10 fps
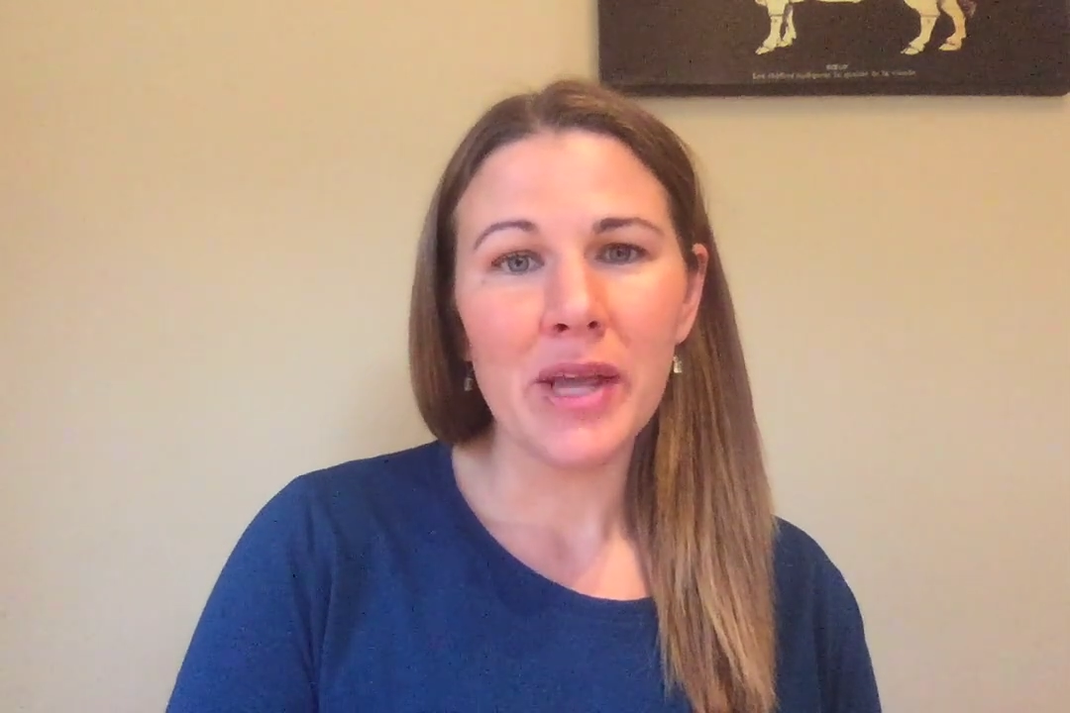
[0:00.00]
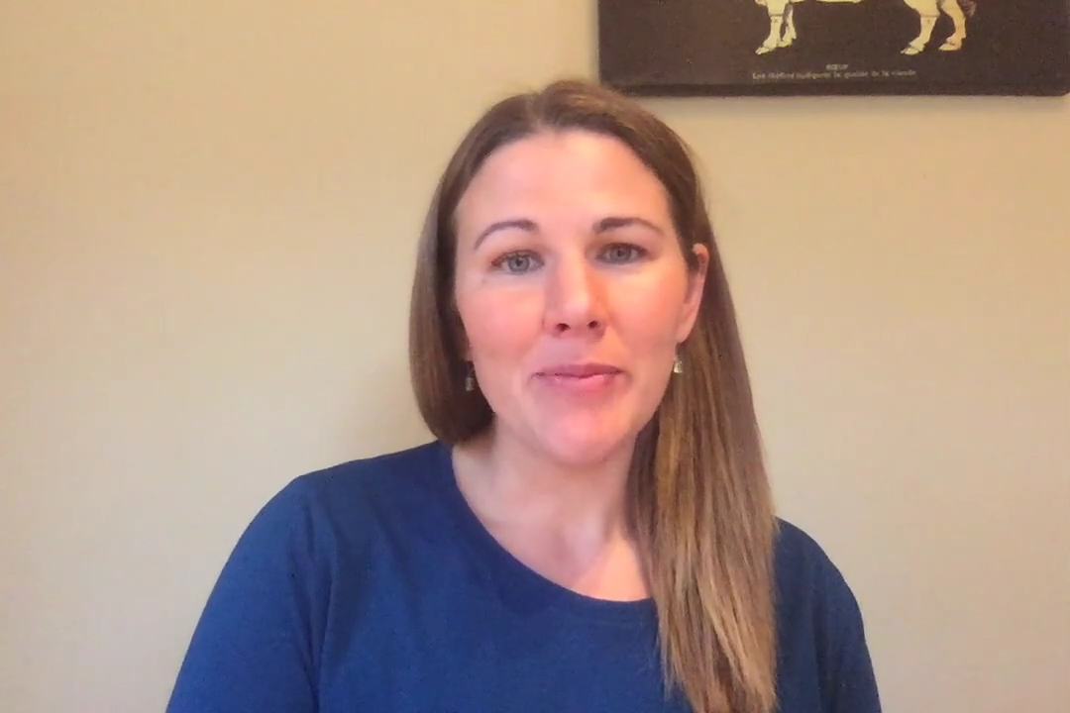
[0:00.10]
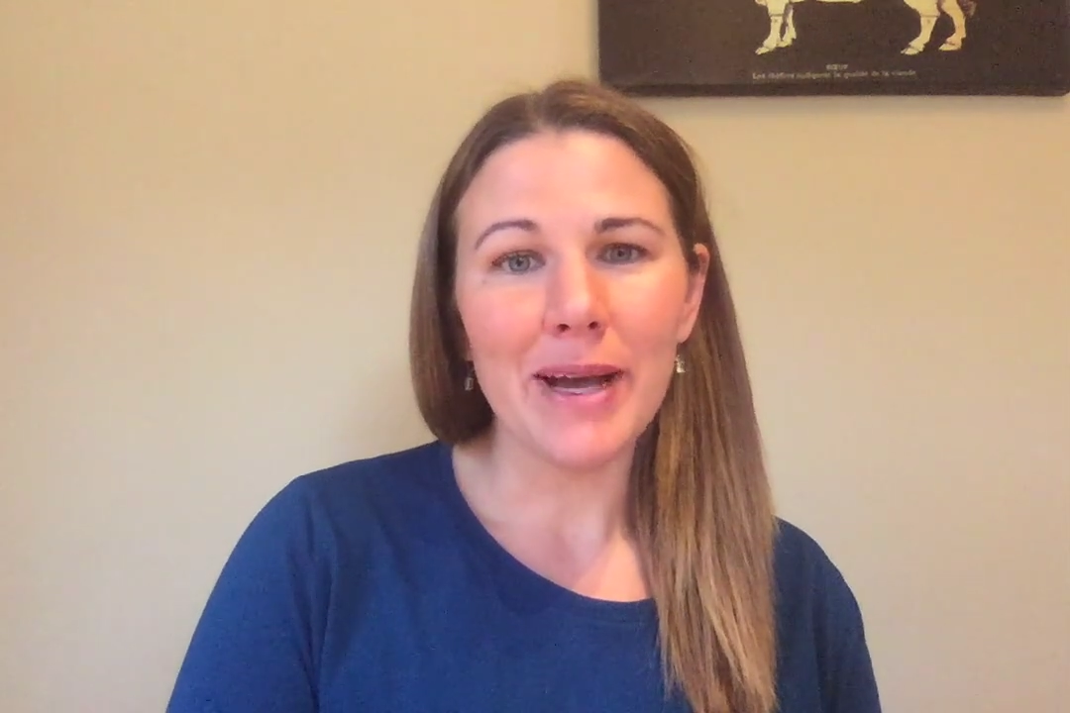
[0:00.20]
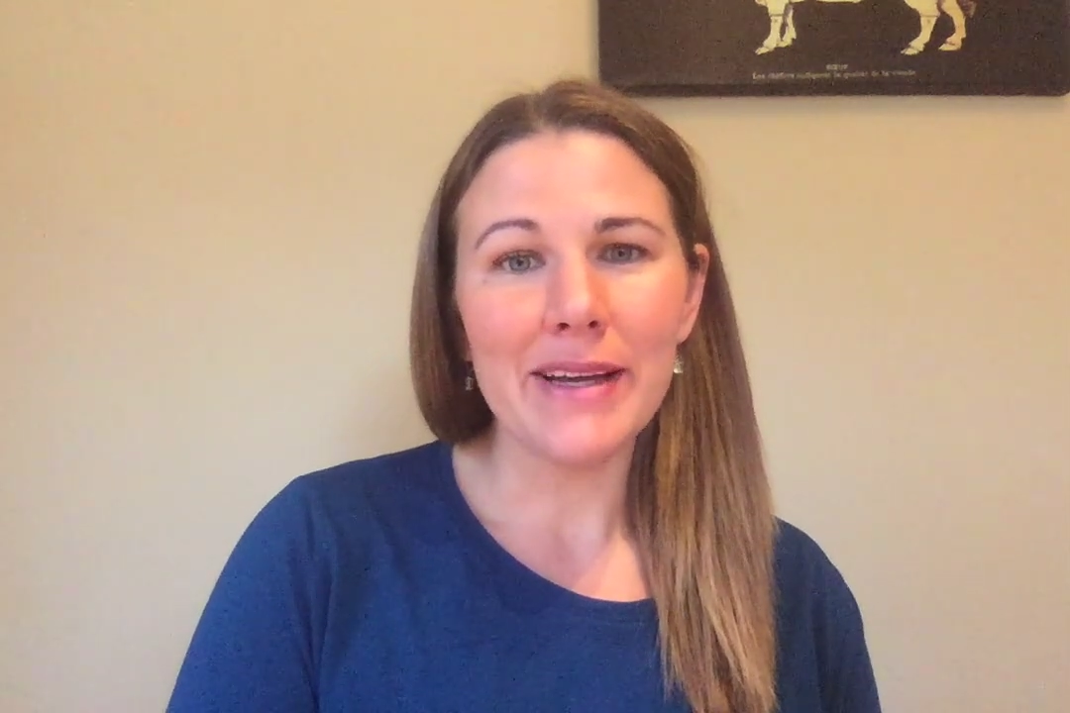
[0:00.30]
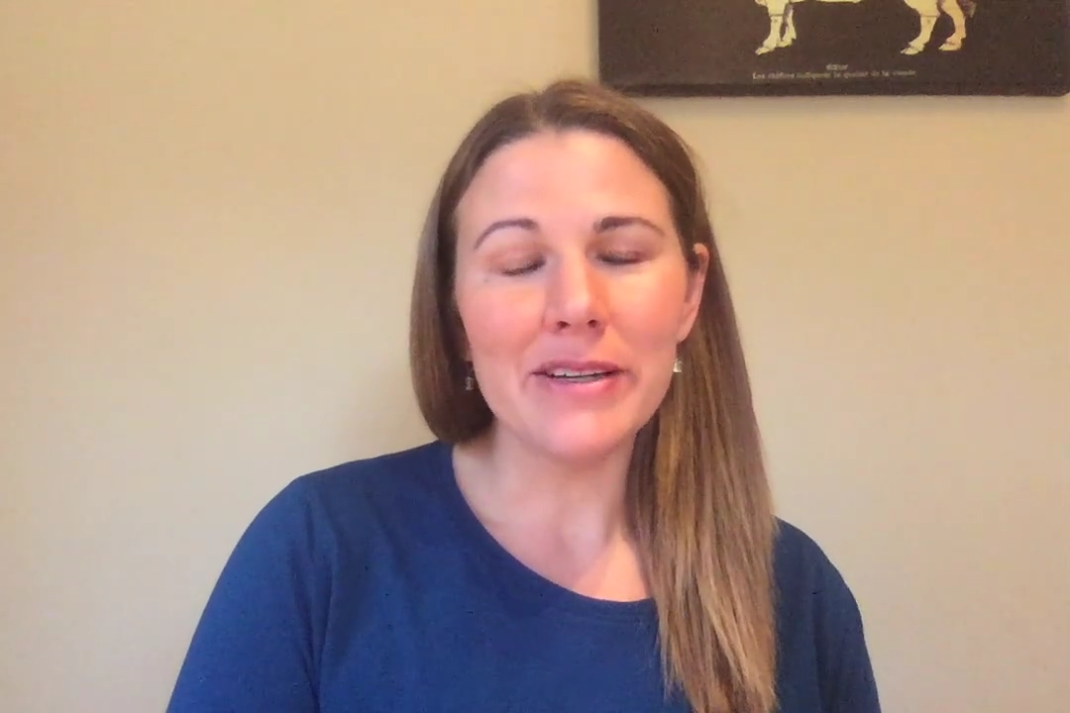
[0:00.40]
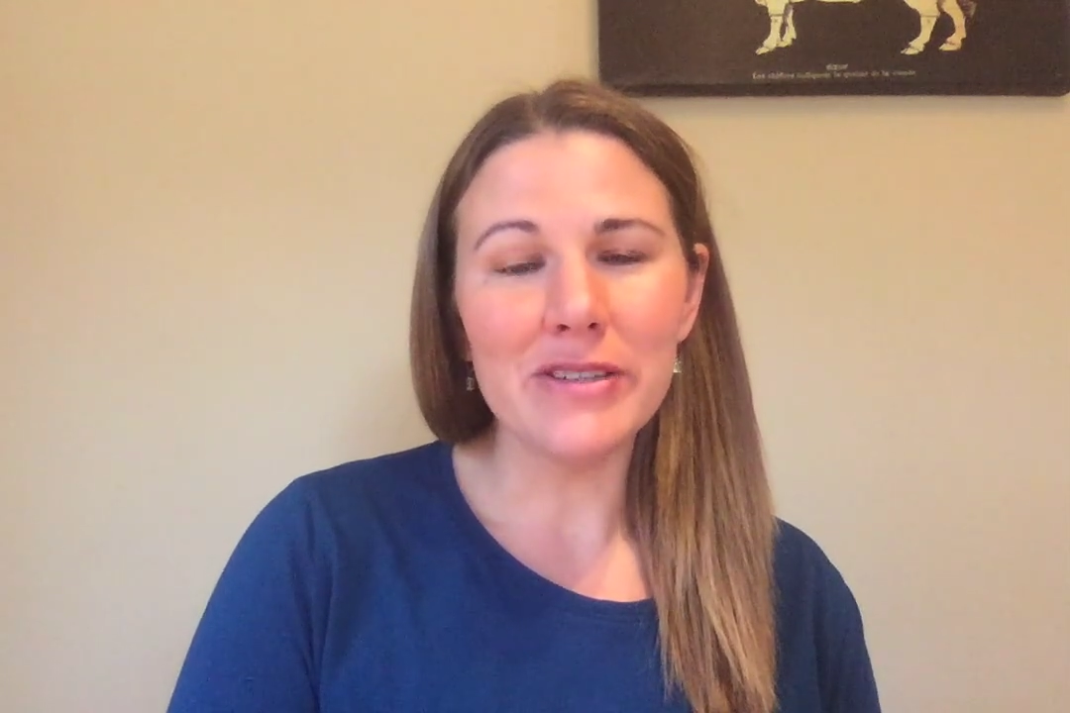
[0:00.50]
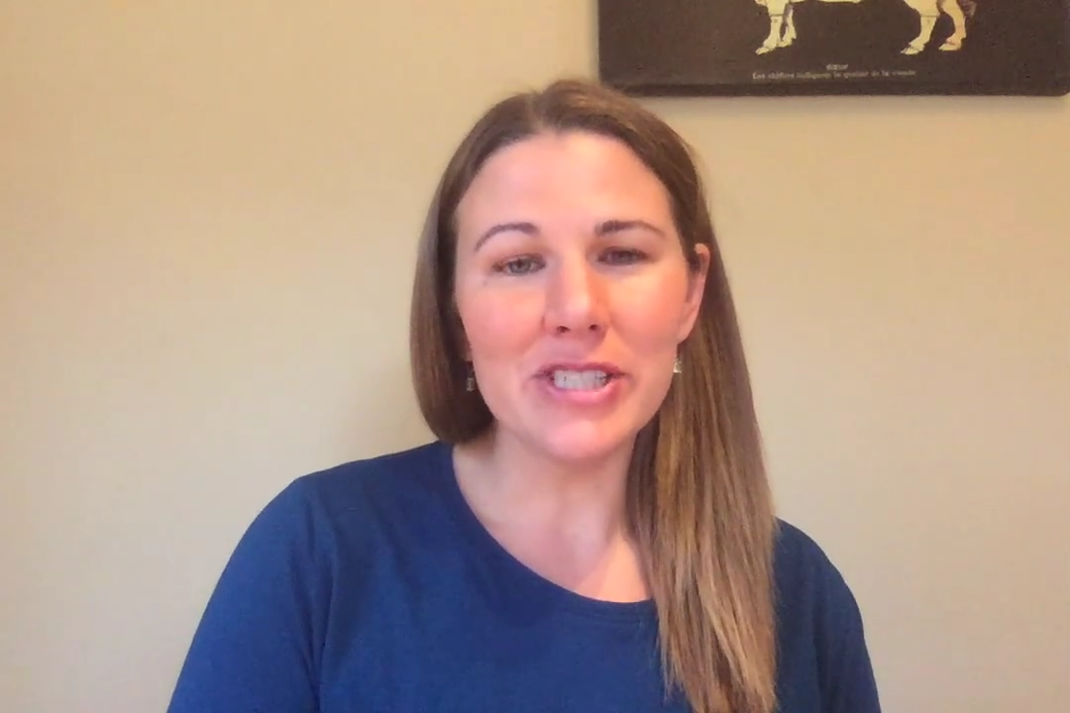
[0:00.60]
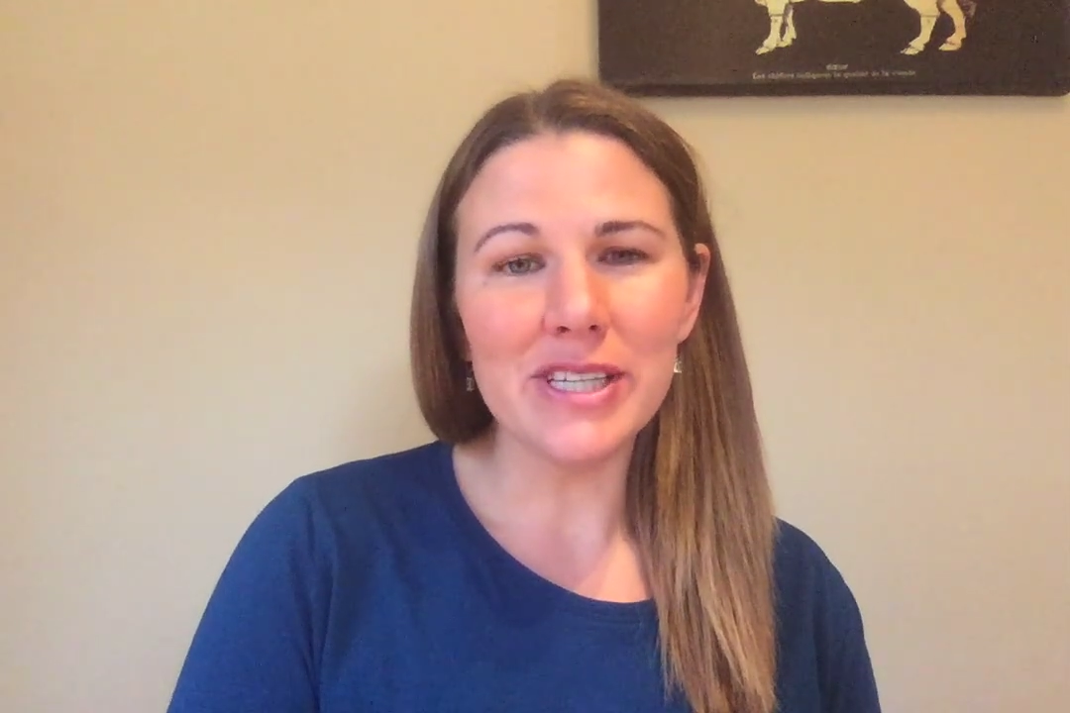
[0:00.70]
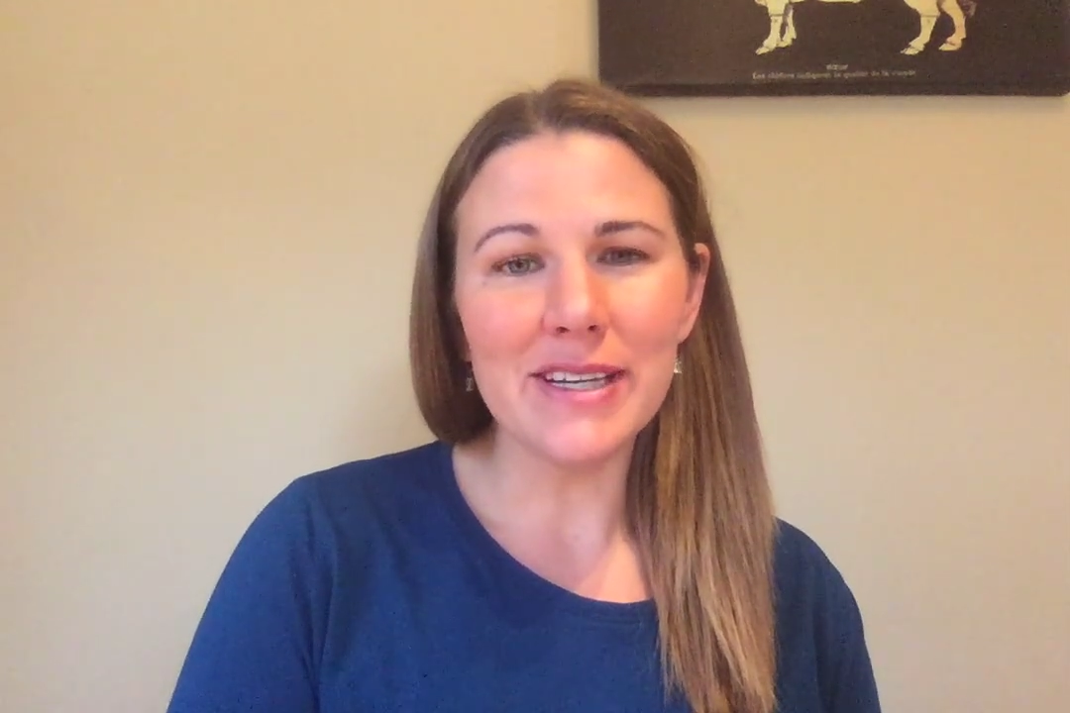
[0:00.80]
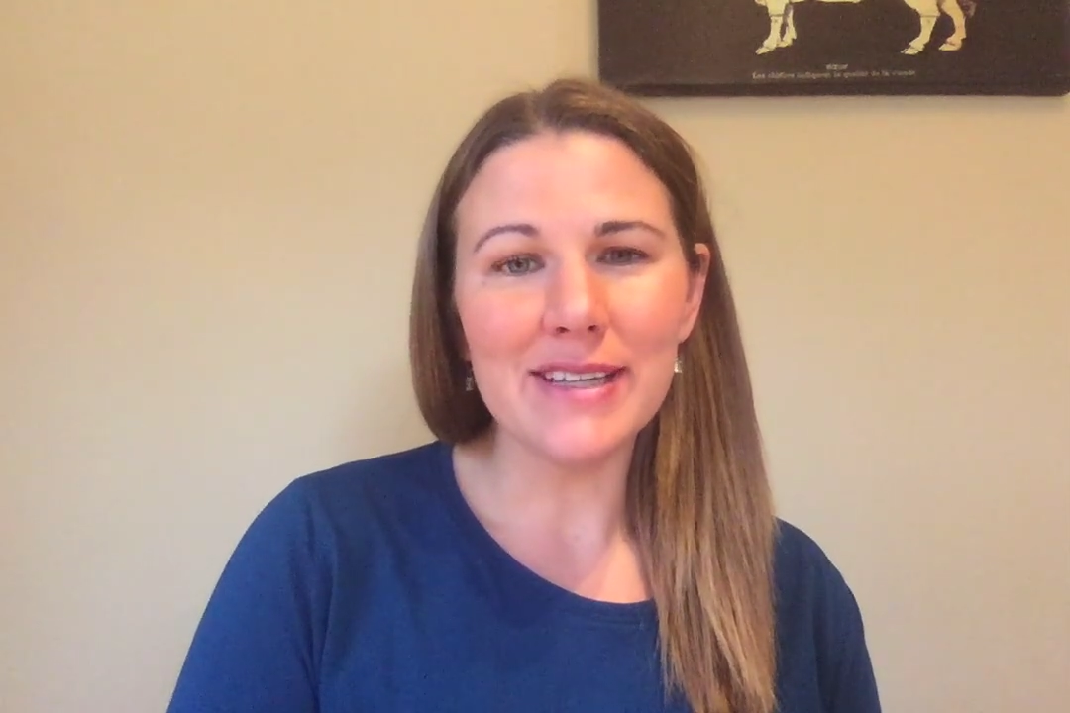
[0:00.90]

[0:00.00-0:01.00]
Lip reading: My energy,